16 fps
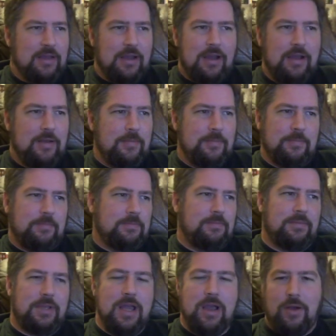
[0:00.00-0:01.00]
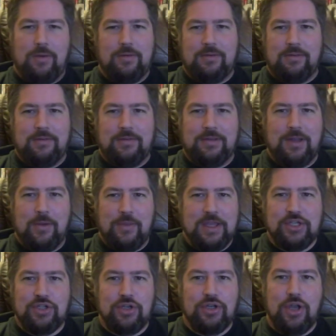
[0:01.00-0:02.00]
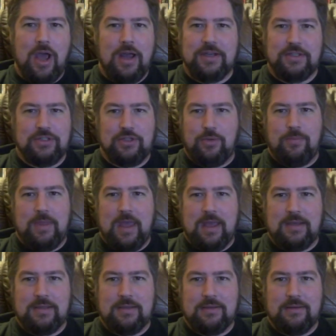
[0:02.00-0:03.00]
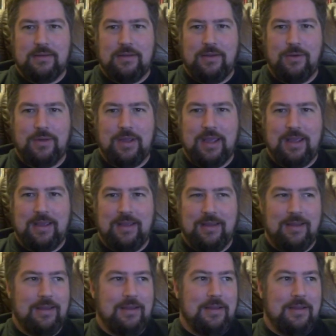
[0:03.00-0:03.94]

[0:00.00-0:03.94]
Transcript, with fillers: Um, no, no, they should not assume that, okay?